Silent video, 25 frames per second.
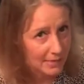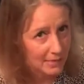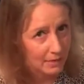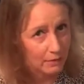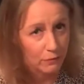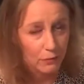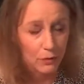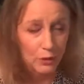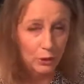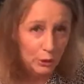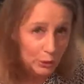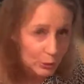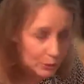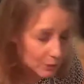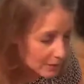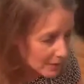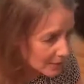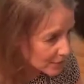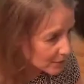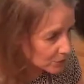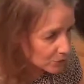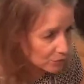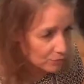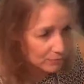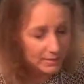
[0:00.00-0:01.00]
if gluten
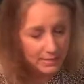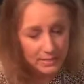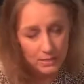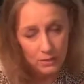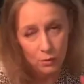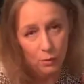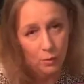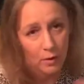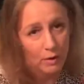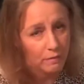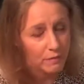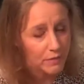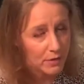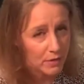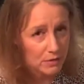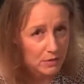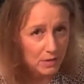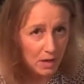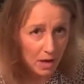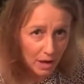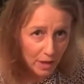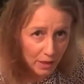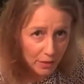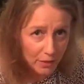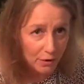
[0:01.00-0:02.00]
is the reason, or if there's
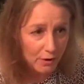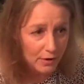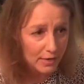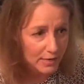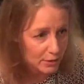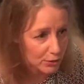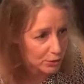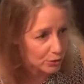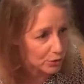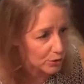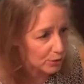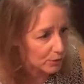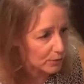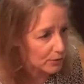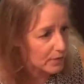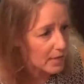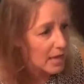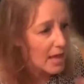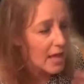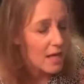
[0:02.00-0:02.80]
other issues